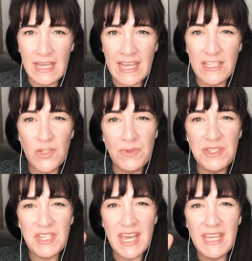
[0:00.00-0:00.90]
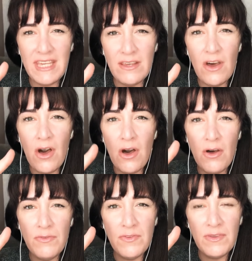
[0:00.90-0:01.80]
into a state
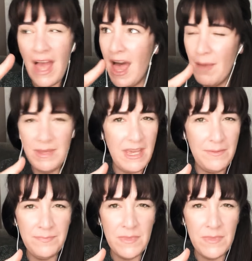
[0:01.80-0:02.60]
of harmony,